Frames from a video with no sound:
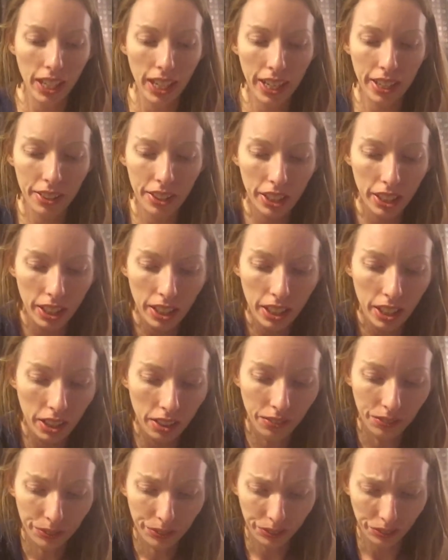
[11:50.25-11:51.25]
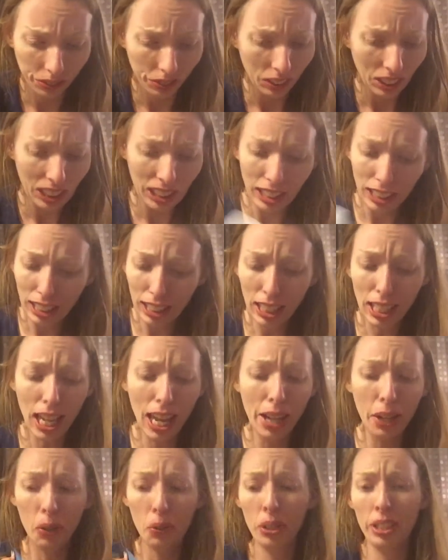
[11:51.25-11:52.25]
And then
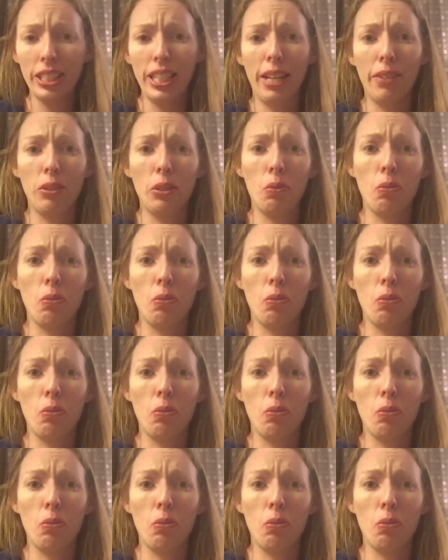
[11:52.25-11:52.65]
I always have